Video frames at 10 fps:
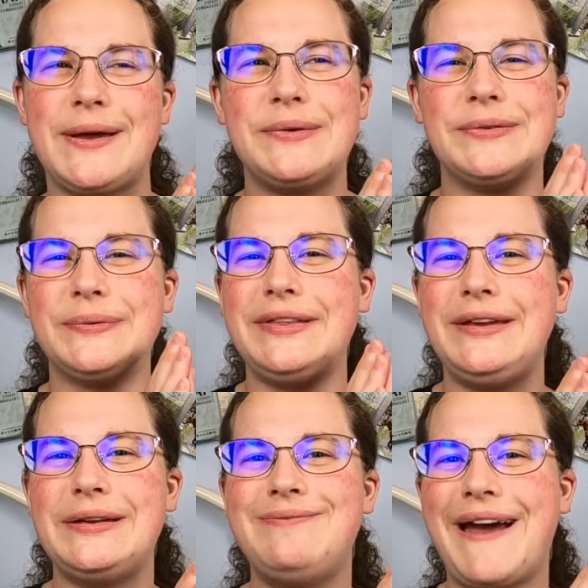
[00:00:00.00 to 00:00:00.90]
I was a really
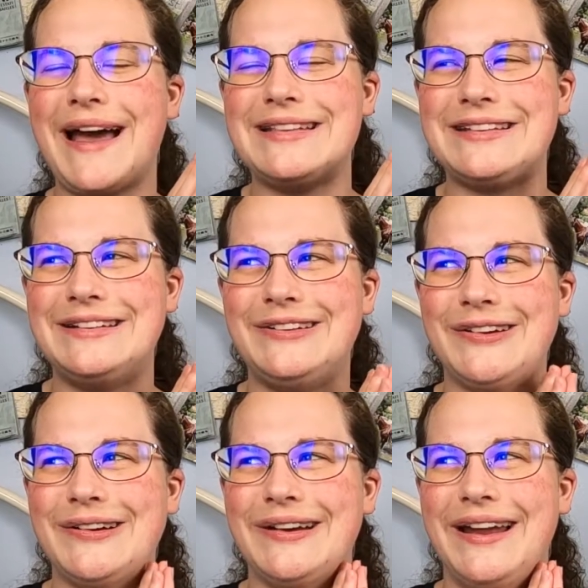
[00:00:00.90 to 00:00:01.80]
good
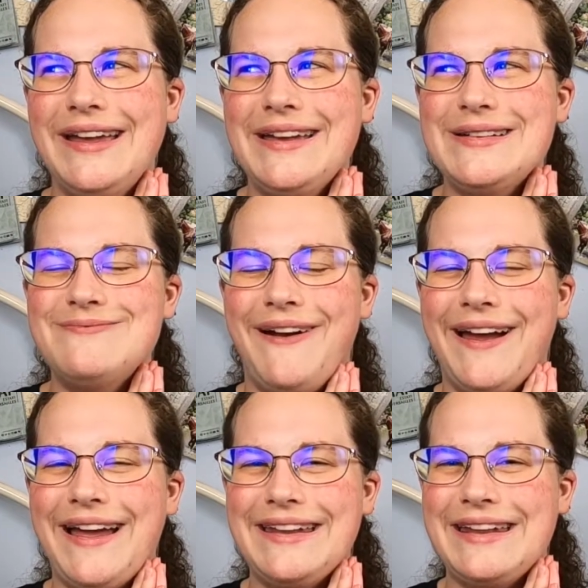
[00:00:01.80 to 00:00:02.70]
passenger,
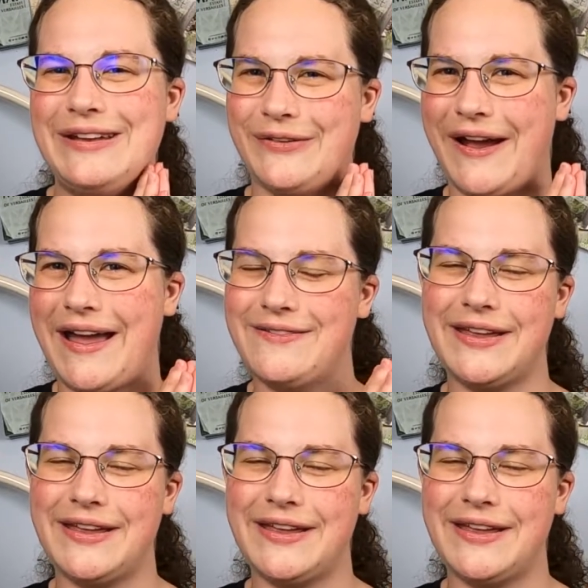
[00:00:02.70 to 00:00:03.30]
but I didn't drive.